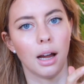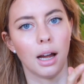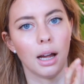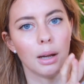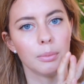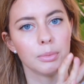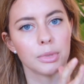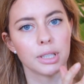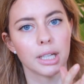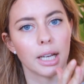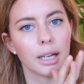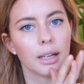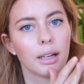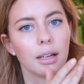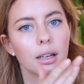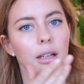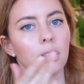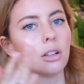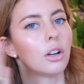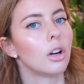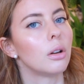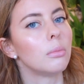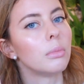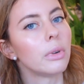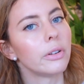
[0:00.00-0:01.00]
I'm taking
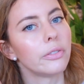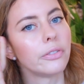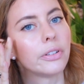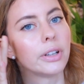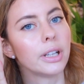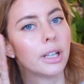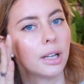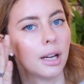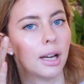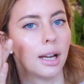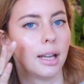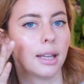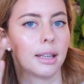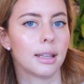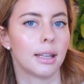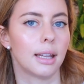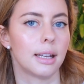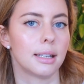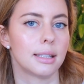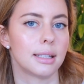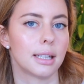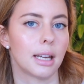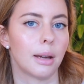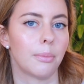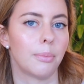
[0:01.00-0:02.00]
it on my finger and
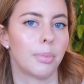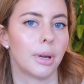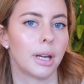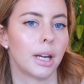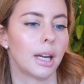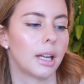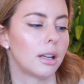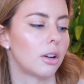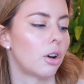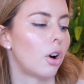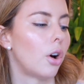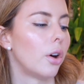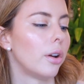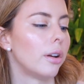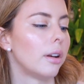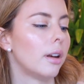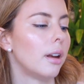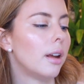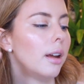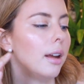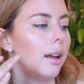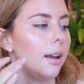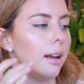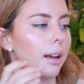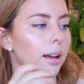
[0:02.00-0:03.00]
then tapping it
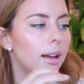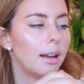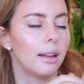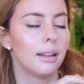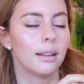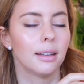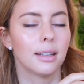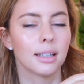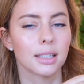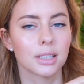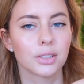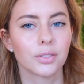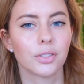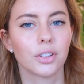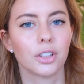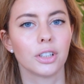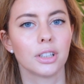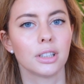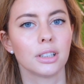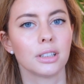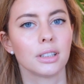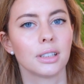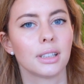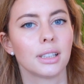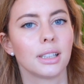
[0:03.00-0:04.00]
on. And this
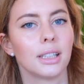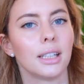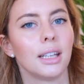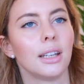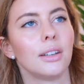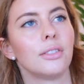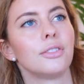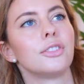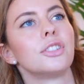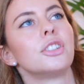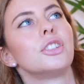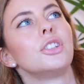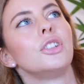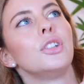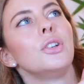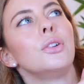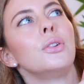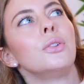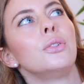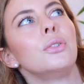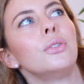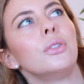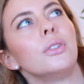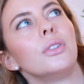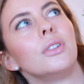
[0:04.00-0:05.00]
one gives
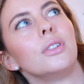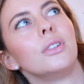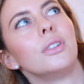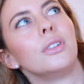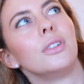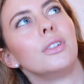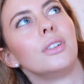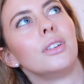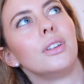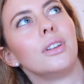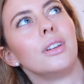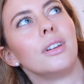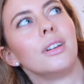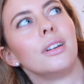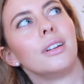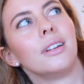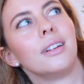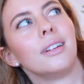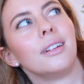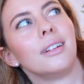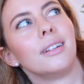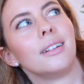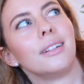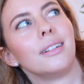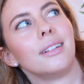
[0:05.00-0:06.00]
you
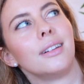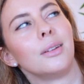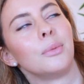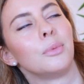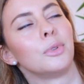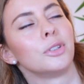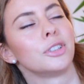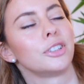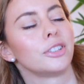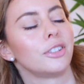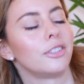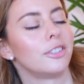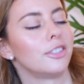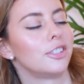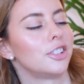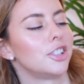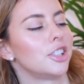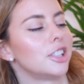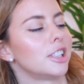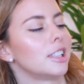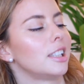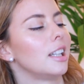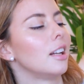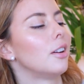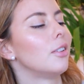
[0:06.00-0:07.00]
the most
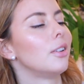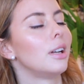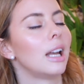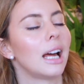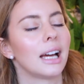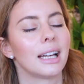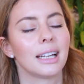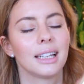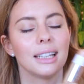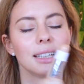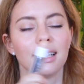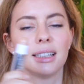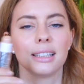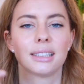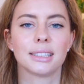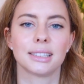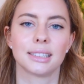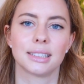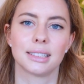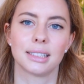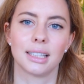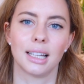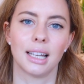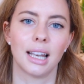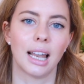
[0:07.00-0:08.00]
gorgeous glow. Like, it
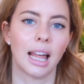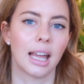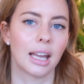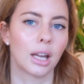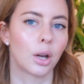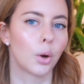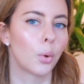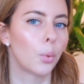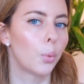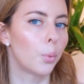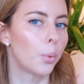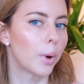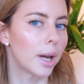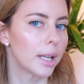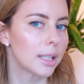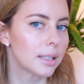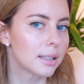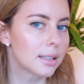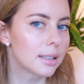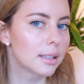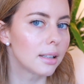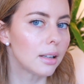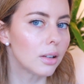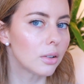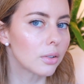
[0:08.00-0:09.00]
is like
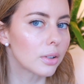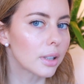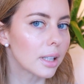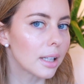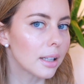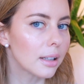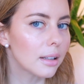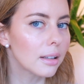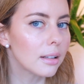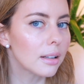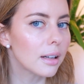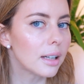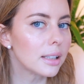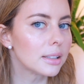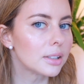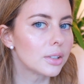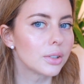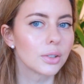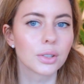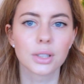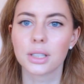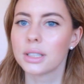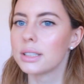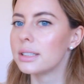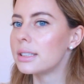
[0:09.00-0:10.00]
wet looking, as
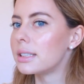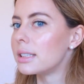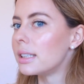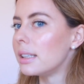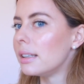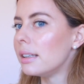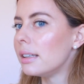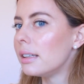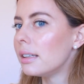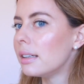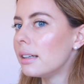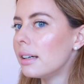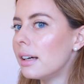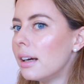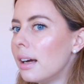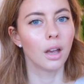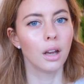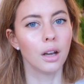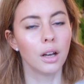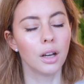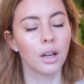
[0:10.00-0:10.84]
you can see.